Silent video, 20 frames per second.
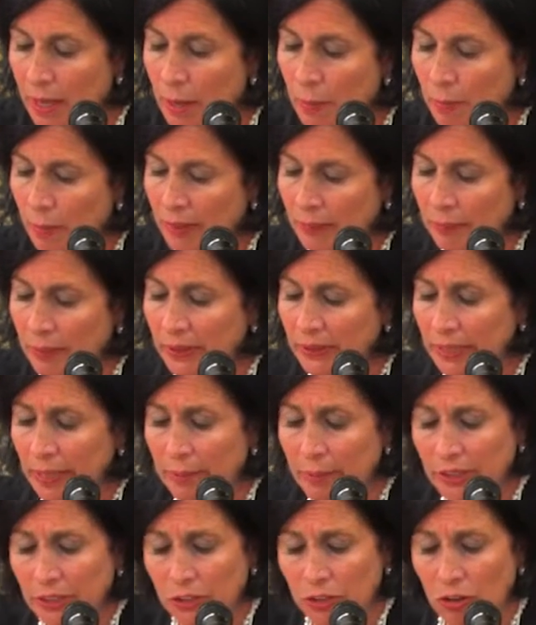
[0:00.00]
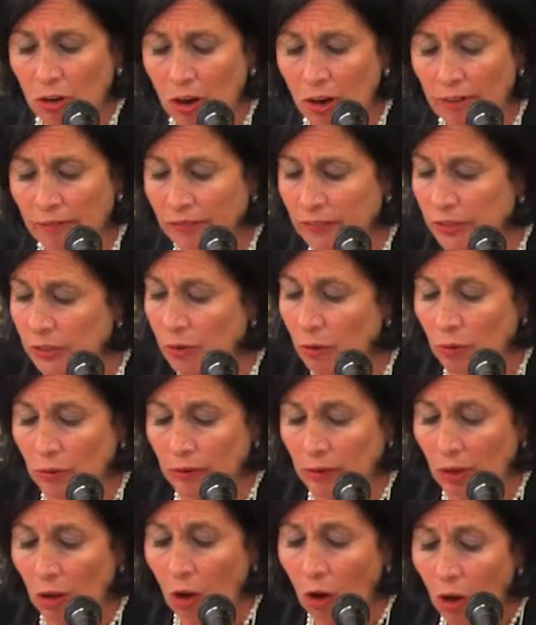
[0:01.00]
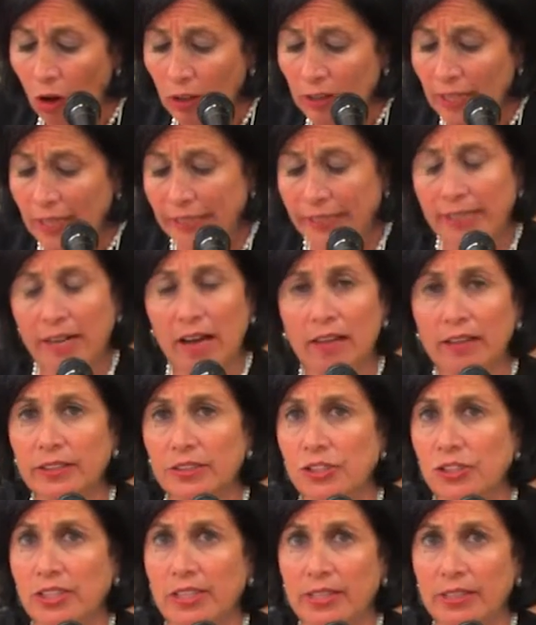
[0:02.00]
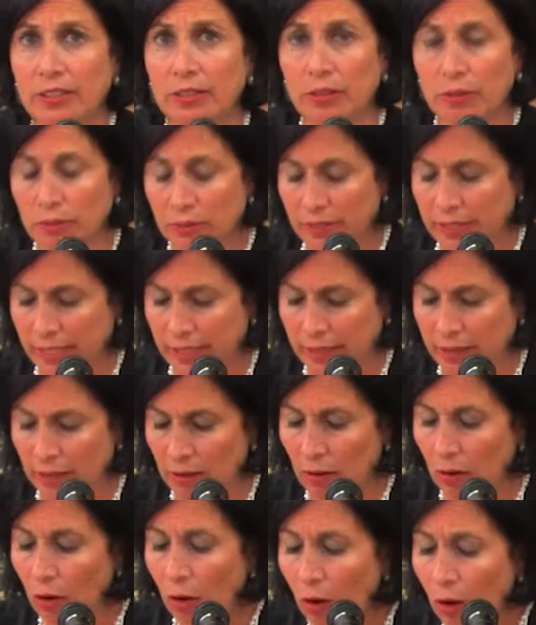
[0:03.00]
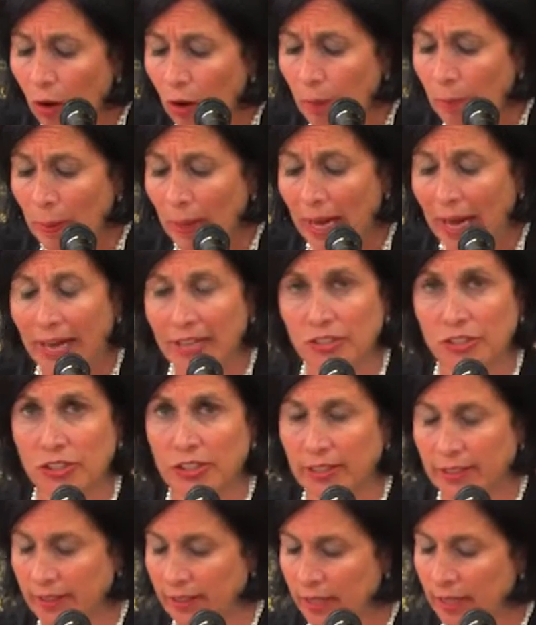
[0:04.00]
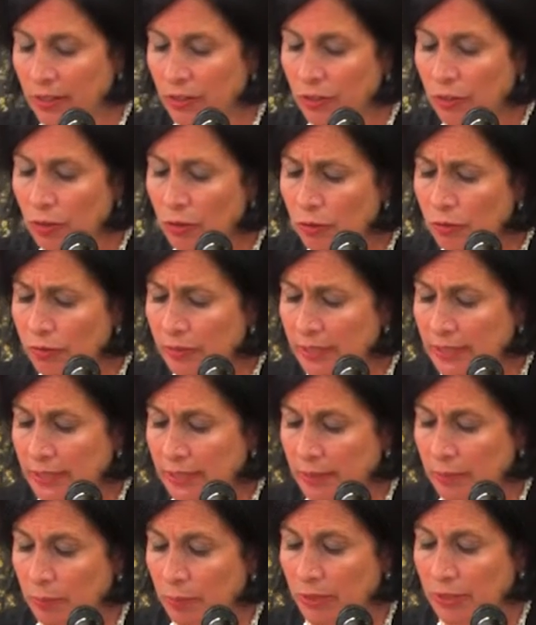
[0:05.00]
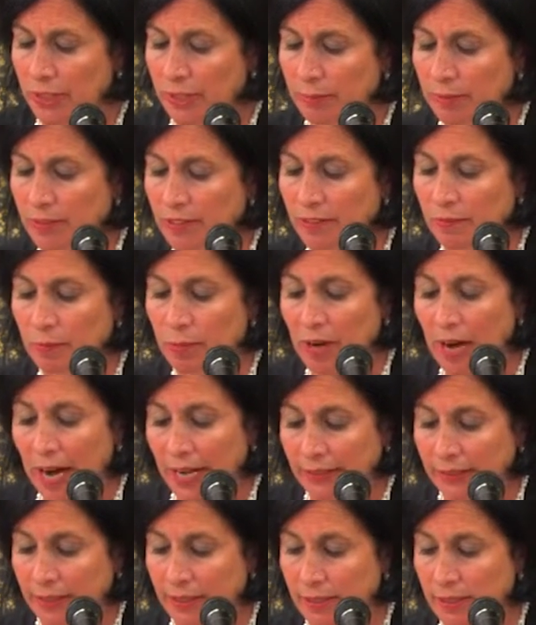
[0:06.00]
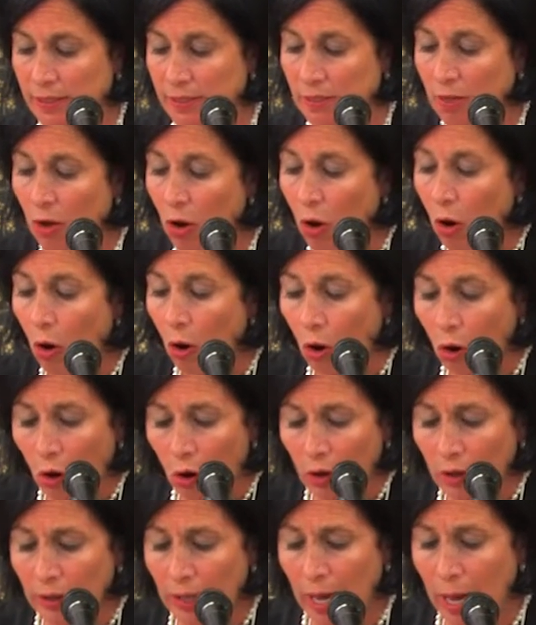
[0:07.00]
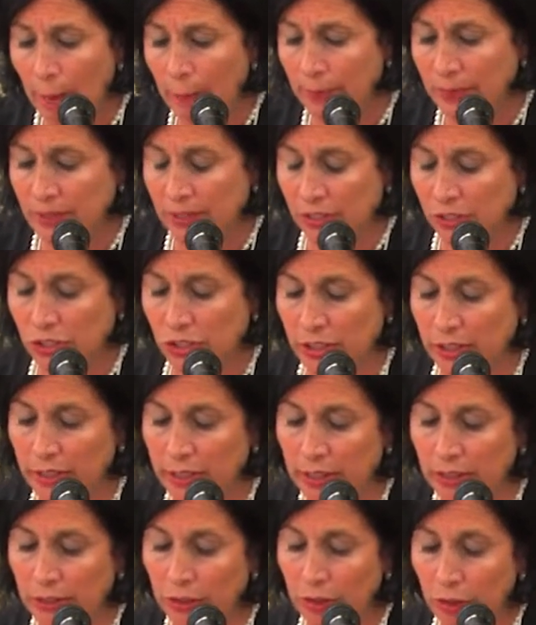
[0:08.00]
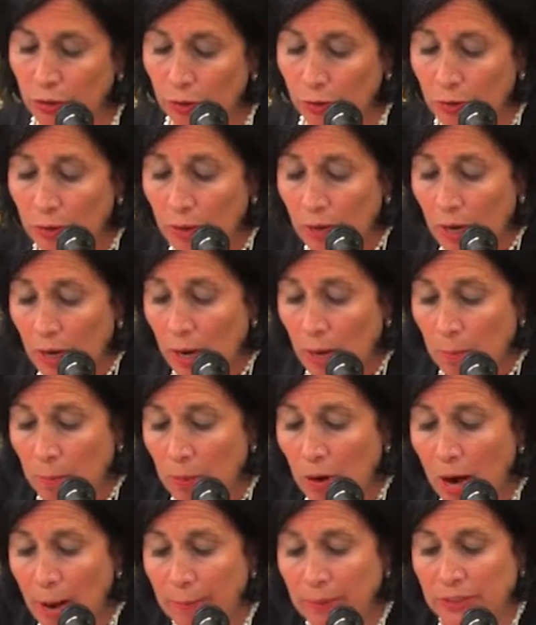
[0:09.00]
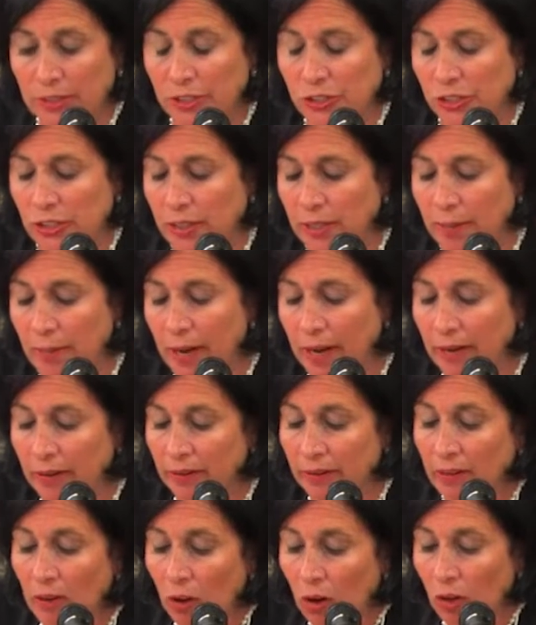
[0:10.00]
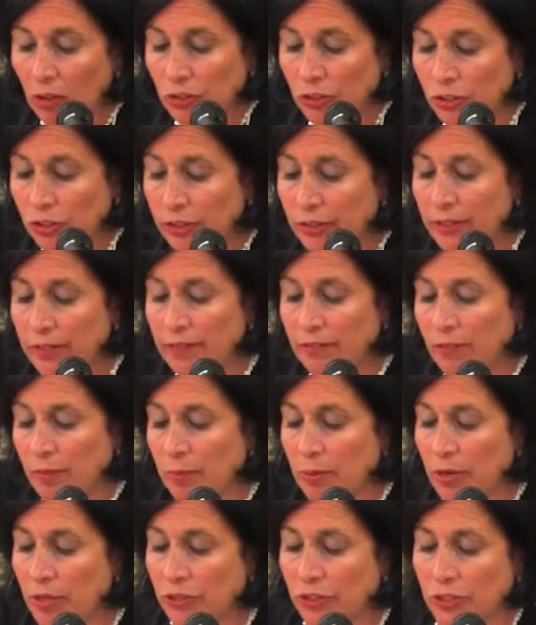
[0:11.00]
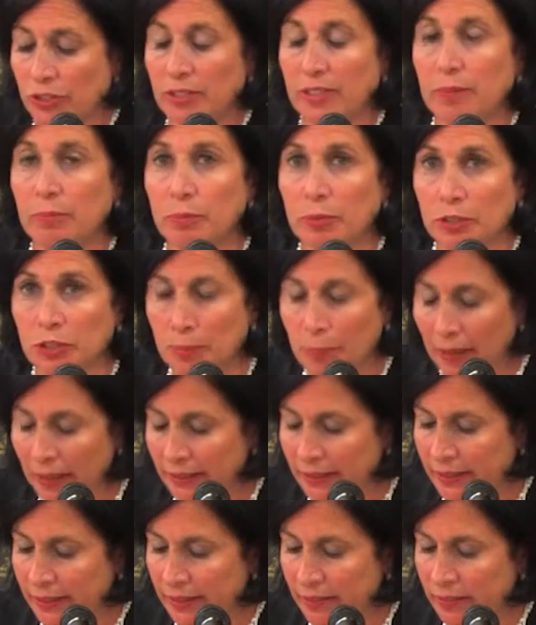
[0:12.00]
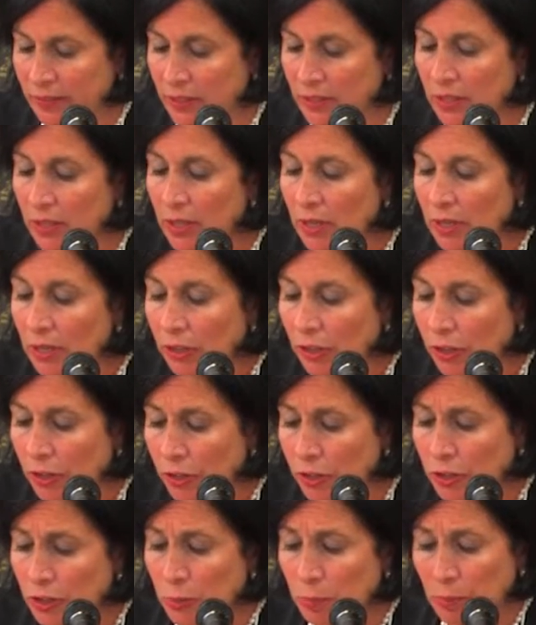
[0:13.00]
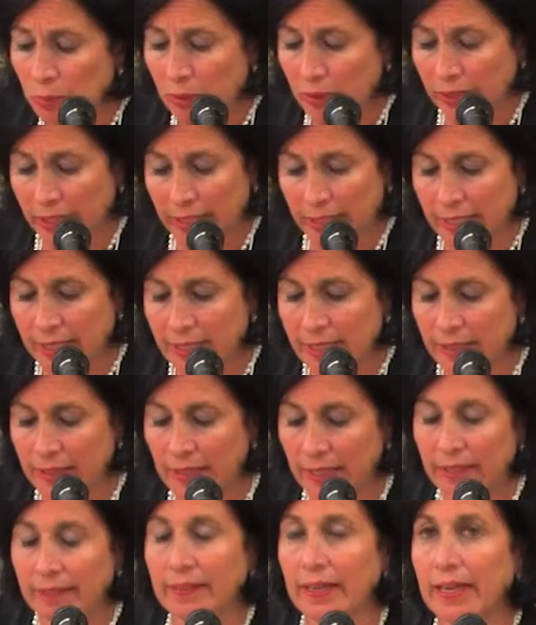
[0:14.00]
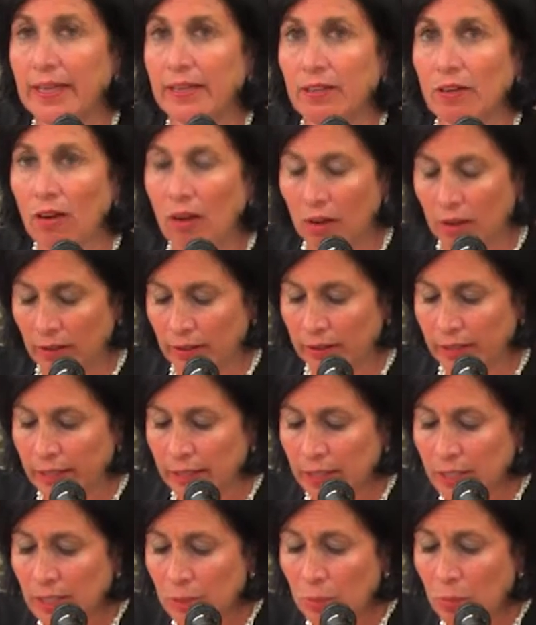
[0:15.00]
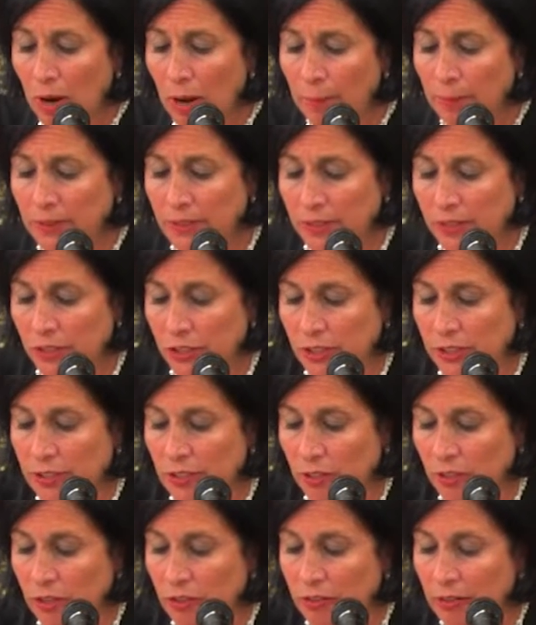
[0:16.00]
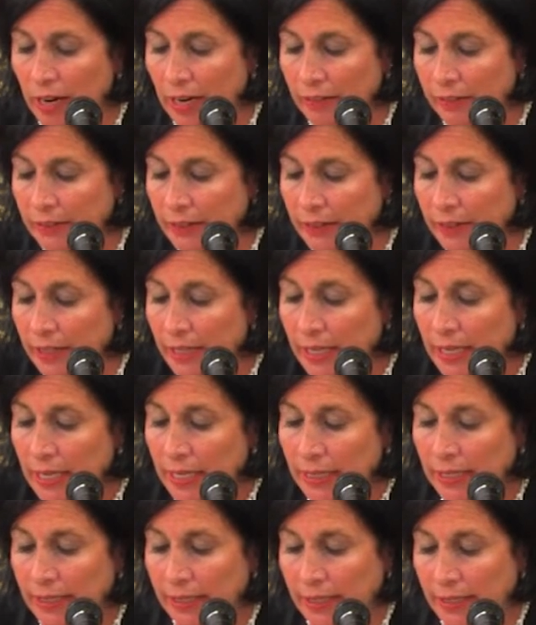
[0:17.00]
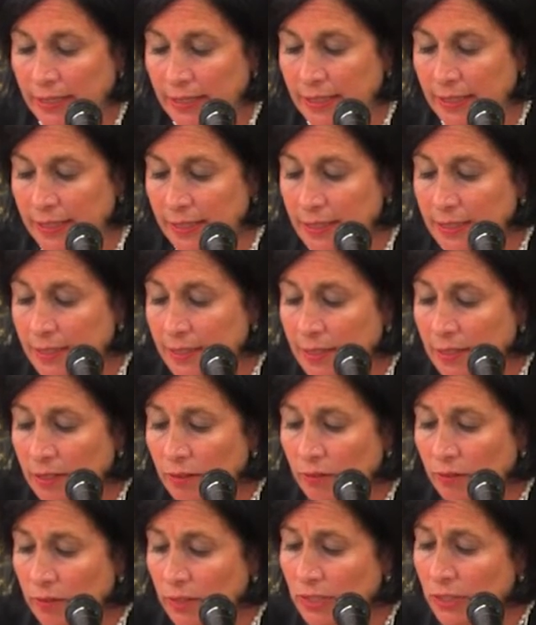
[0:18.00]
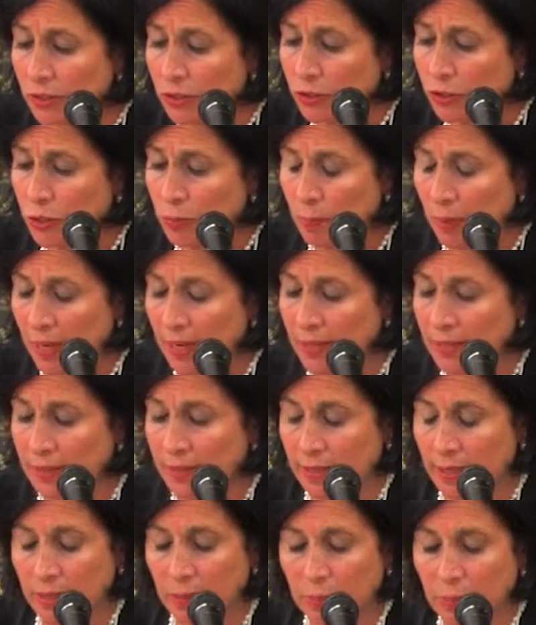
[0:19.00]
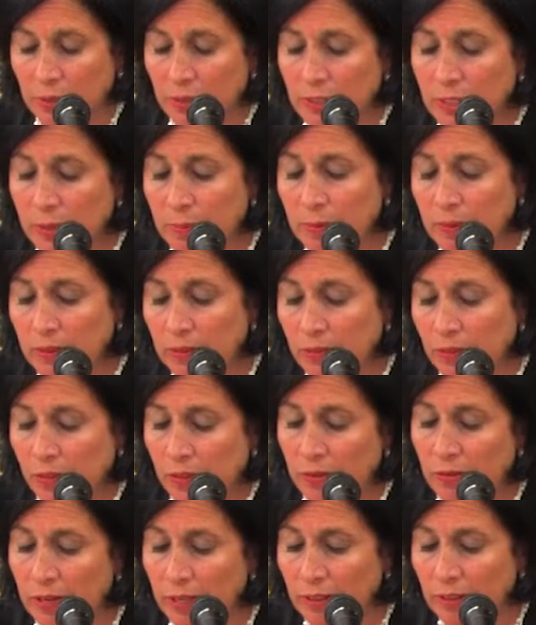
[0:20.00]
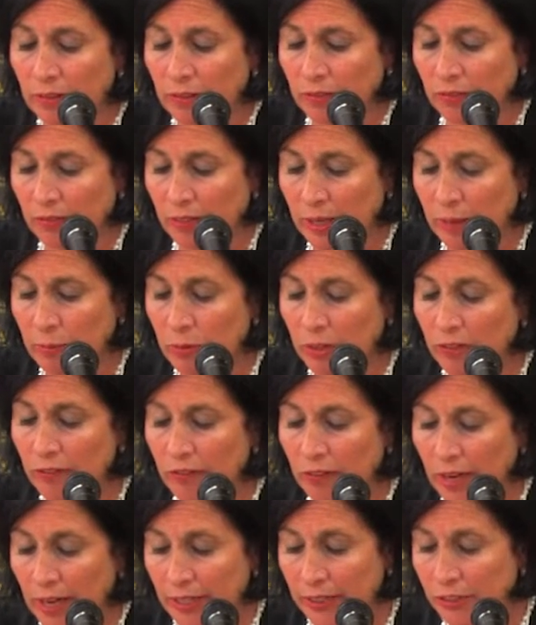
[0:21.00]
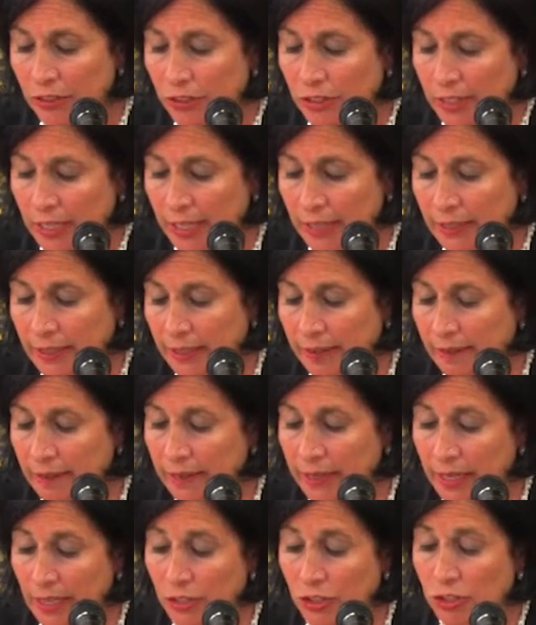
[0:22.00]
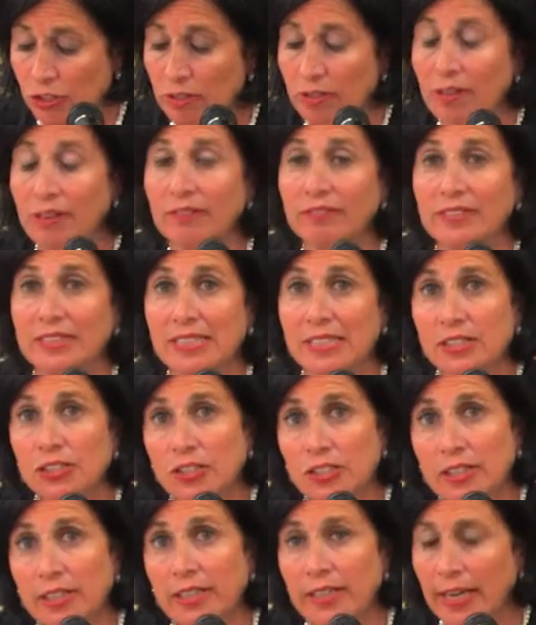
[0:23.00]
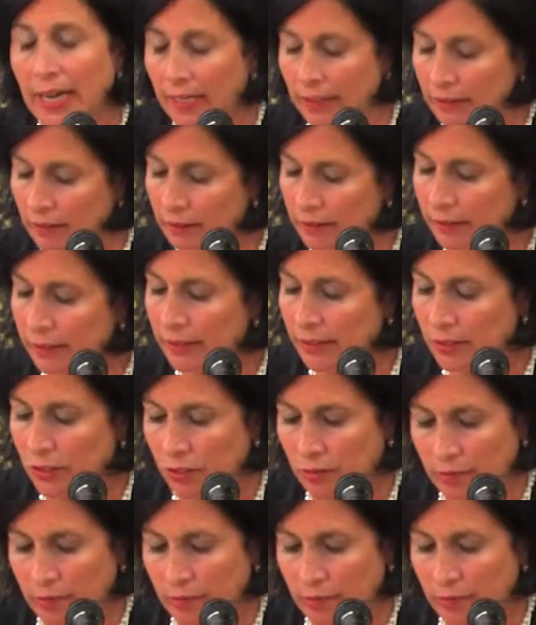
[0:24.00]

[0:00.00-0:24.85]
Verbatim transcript: But polemics are often all ideology and no data, all passion and no reasoned principles of practice, all opposition and no proposition about alternative approaches and perspectives, Curt's book isn't like that at all. His propositions are grounded in a consistent, research based, and principled theoretical framework for understanding the nature of teaching and learning to